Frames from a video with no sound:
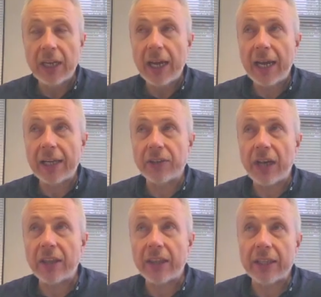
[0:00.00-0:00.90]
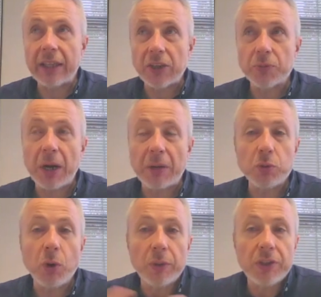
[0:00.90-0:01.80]
And I think that's perhaps
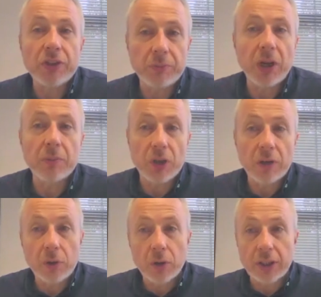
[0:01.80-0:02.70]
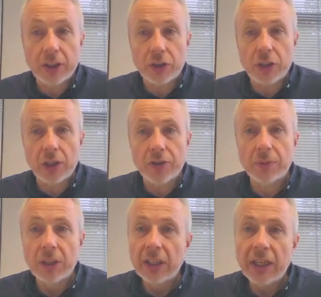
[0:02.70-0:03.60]
what we sometimes overlook in journalism
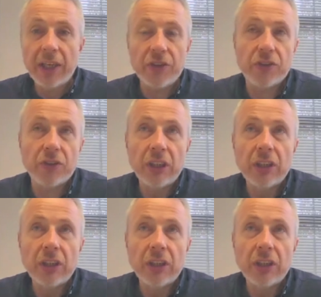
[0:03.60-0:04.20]
is